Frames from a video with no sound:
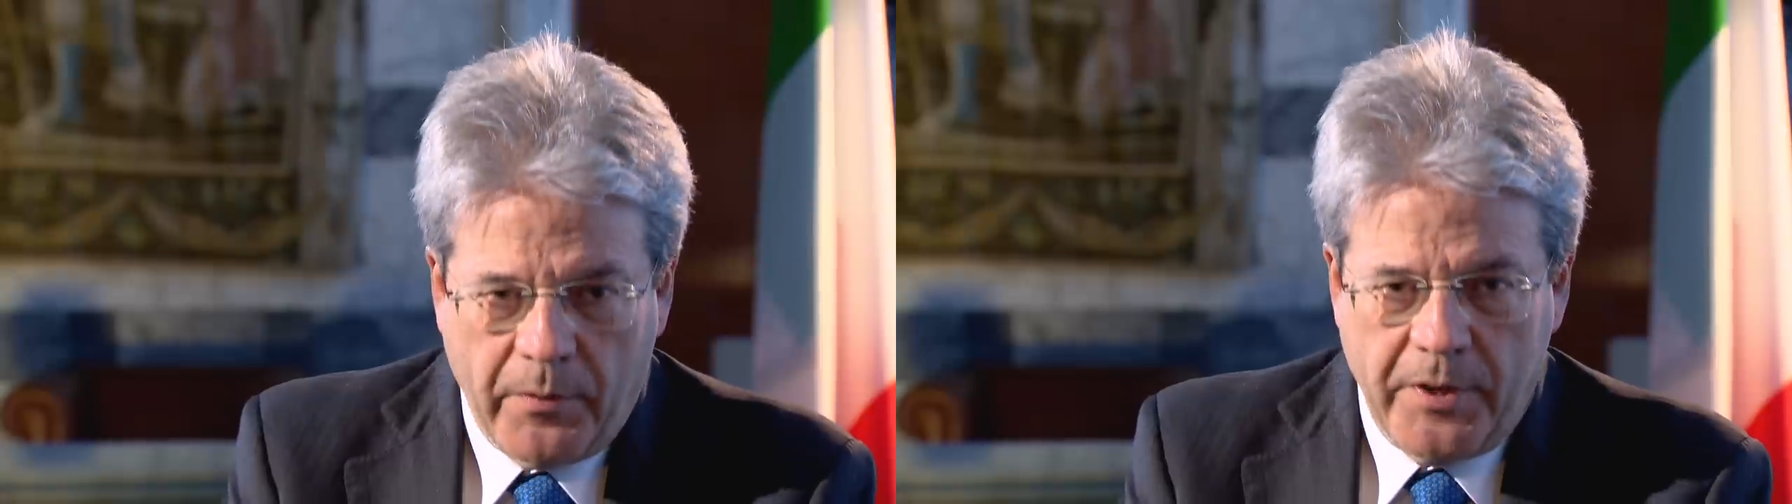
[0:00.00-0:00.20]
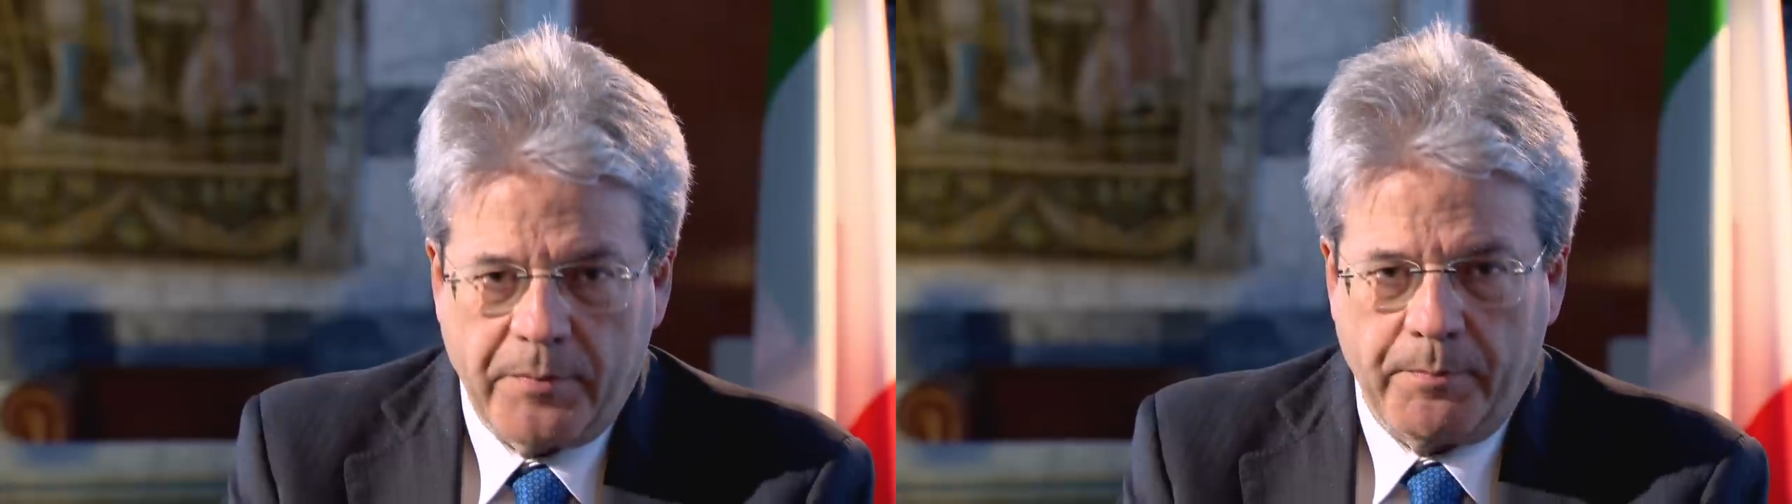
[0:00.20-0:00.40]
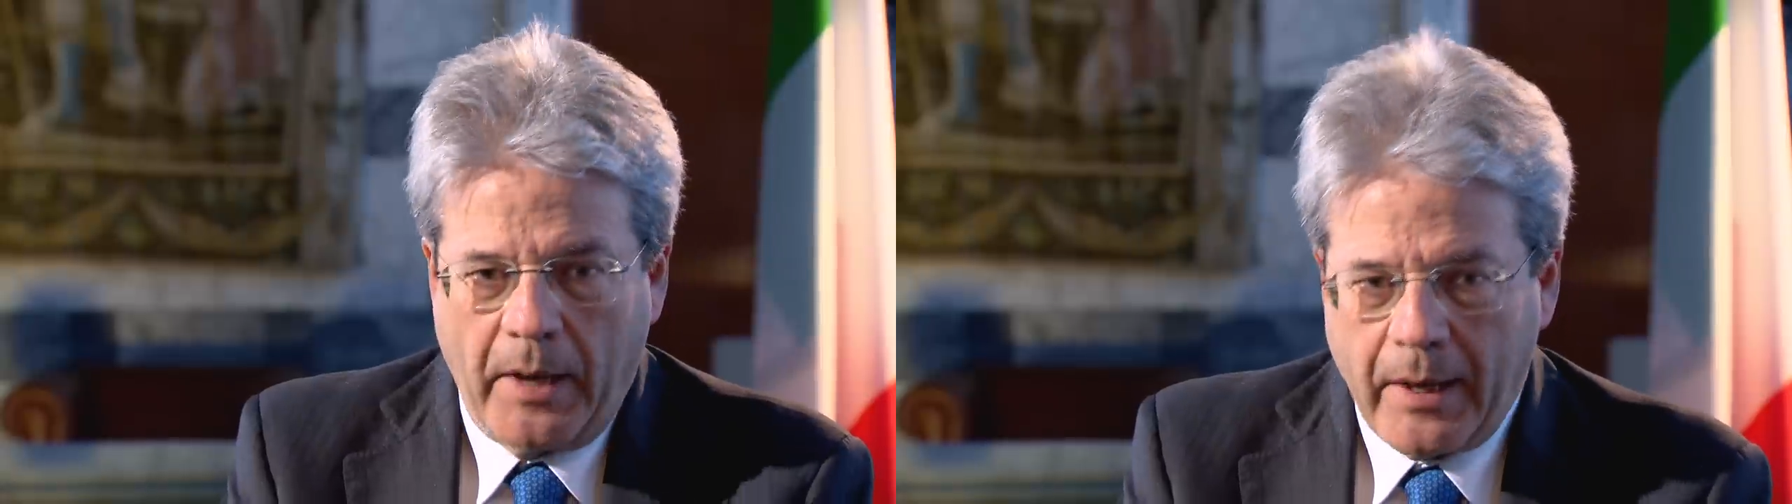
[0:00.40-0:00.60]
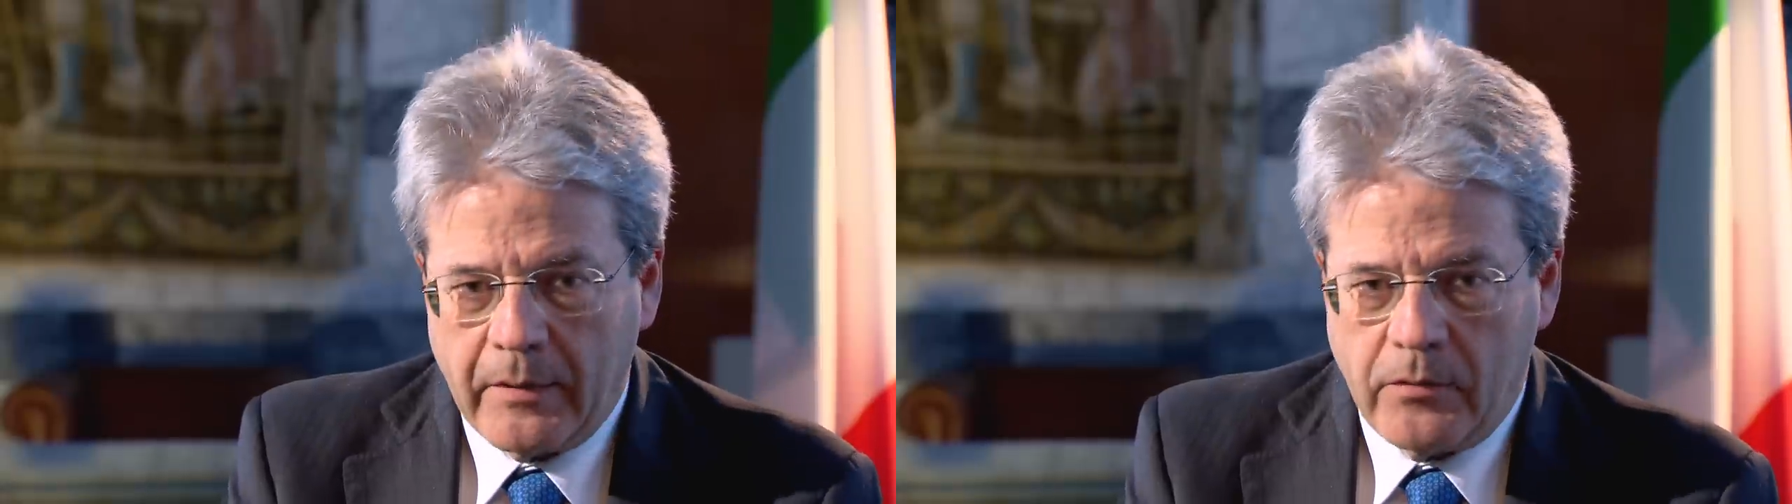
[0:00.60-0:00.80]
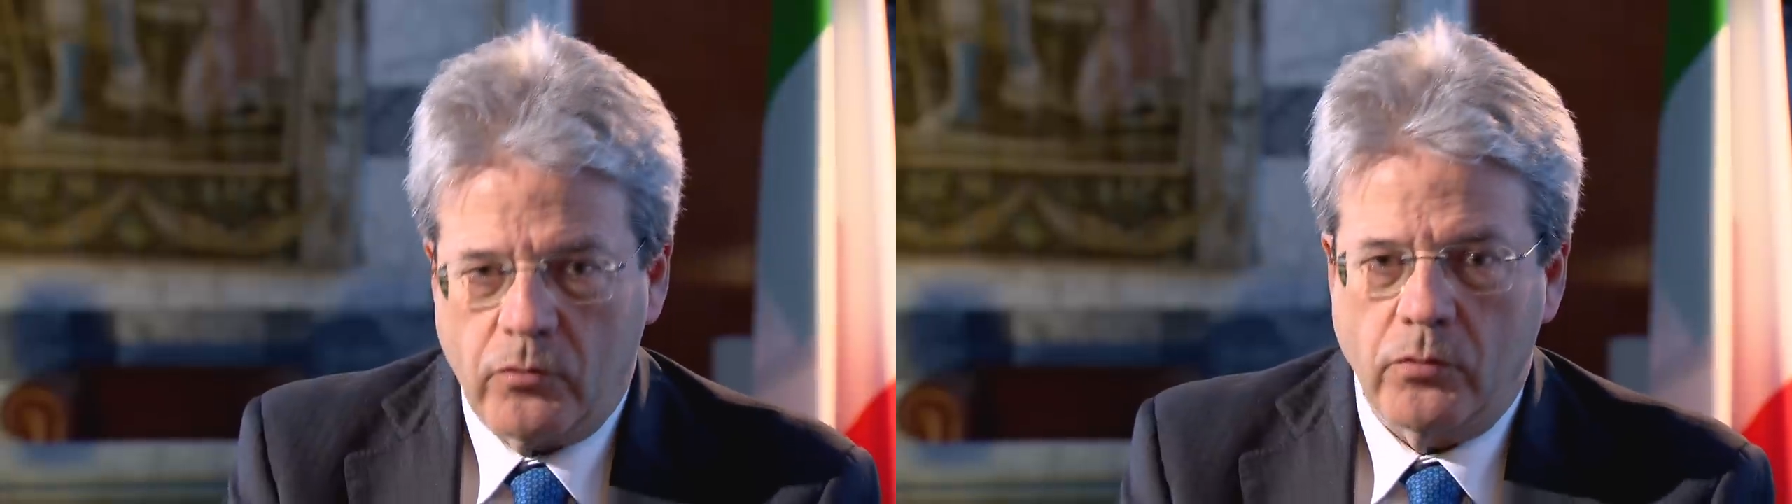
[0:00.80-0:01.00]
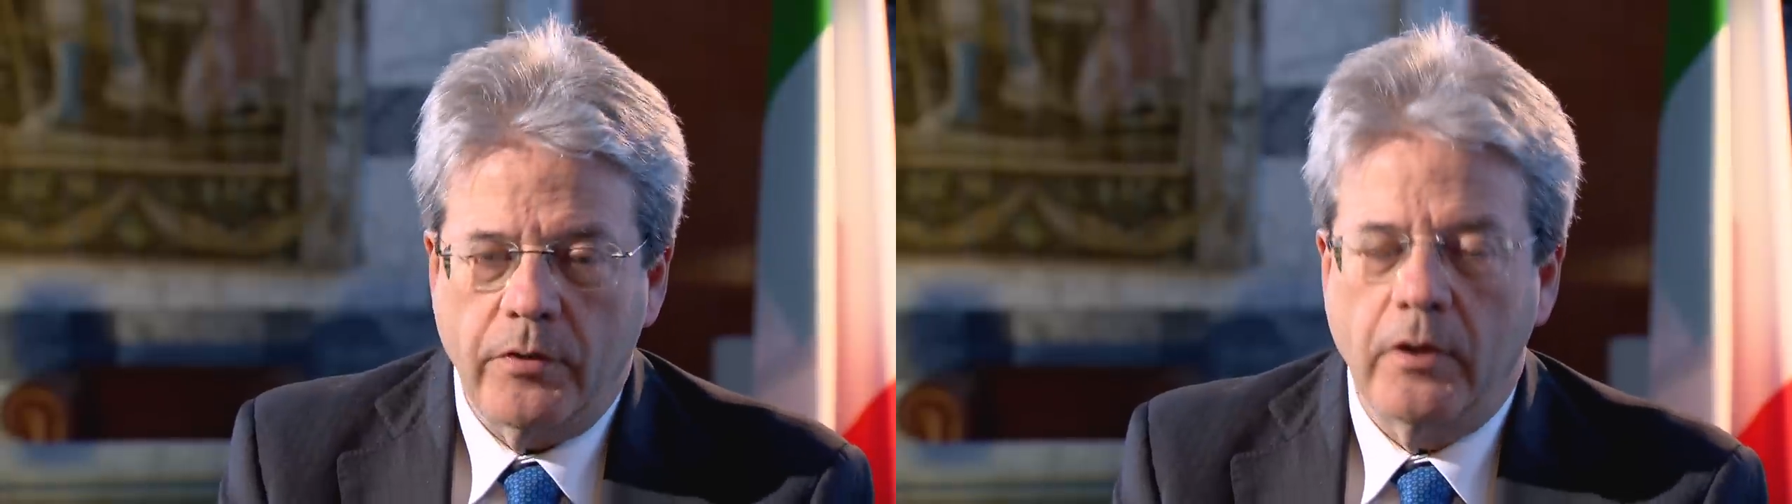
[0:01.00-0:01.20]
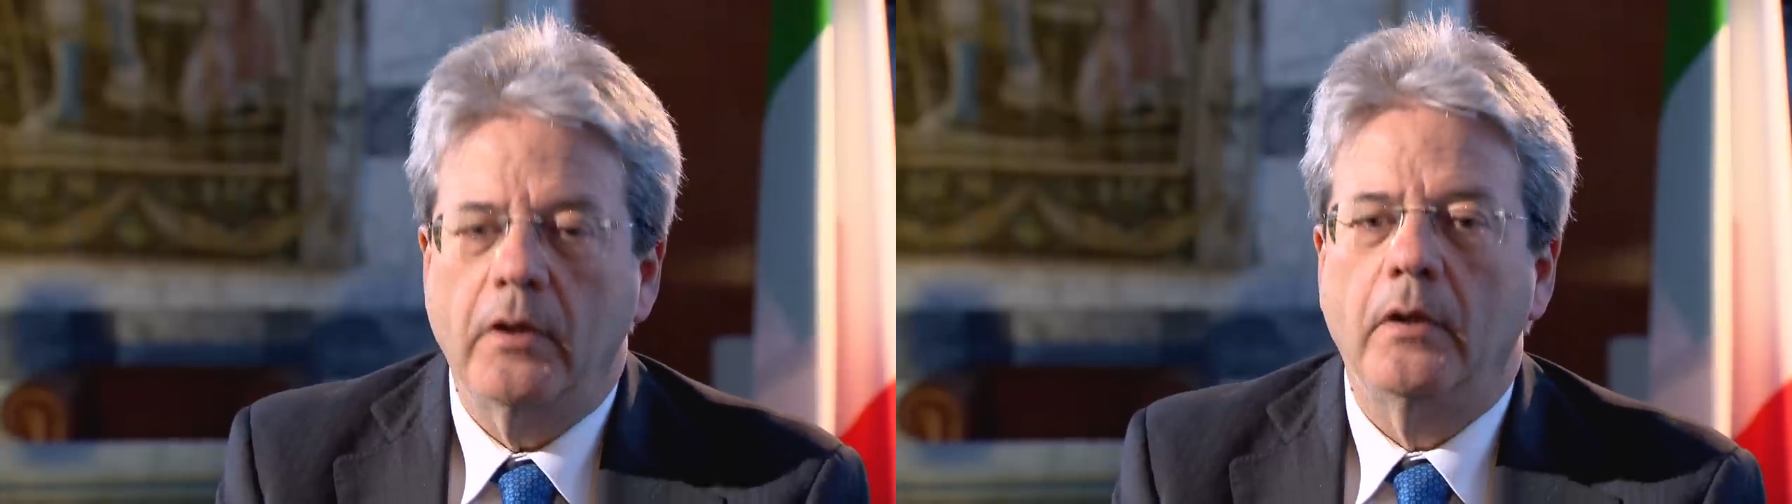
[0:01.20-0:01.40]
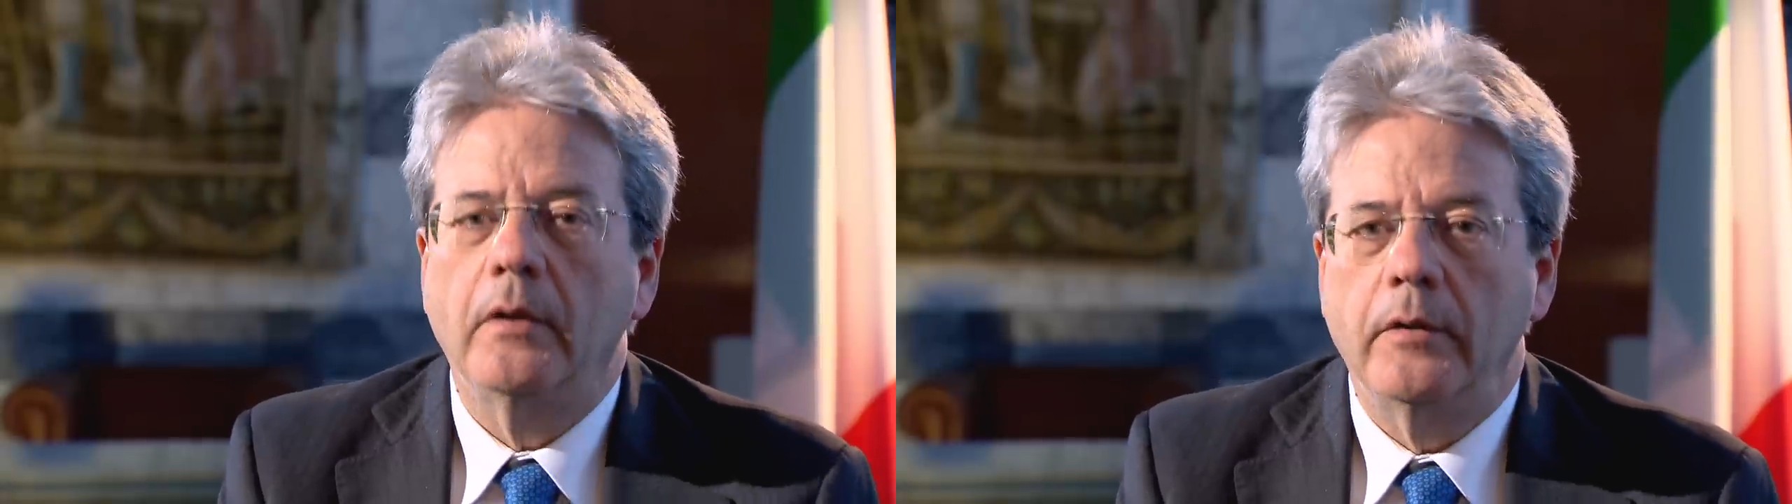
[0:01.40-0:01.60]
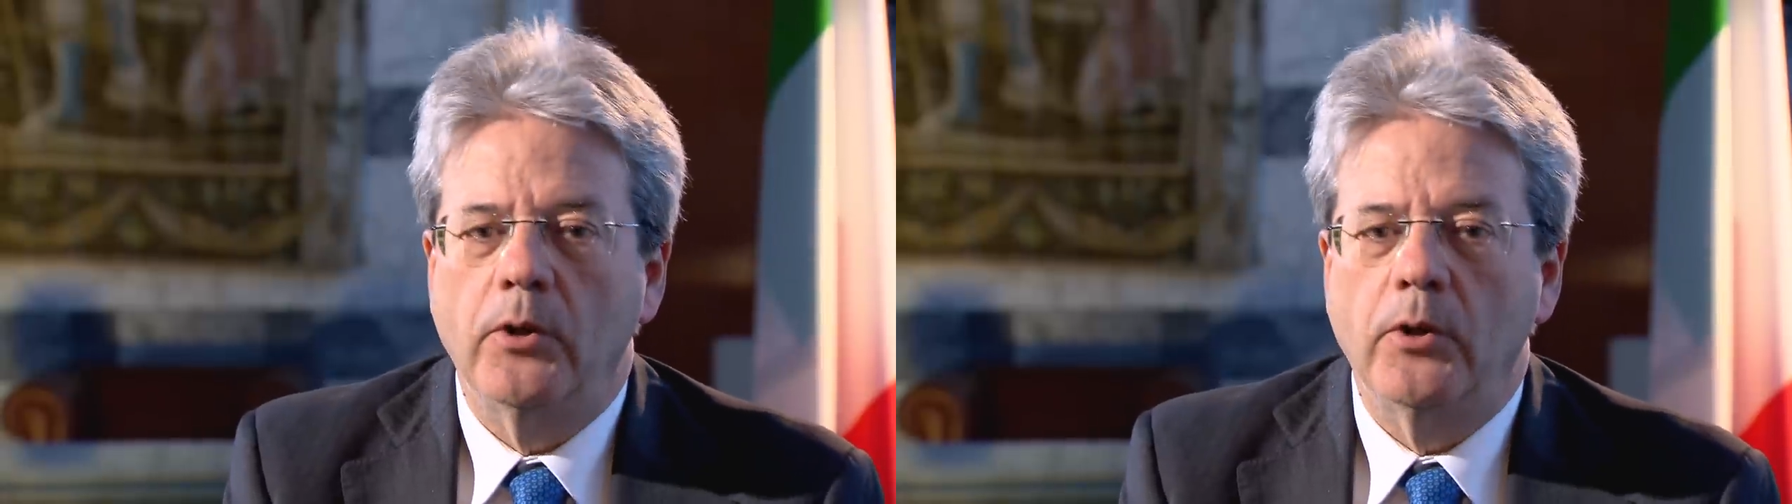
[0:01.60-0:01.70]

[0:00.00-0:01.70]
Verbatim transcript: respect to the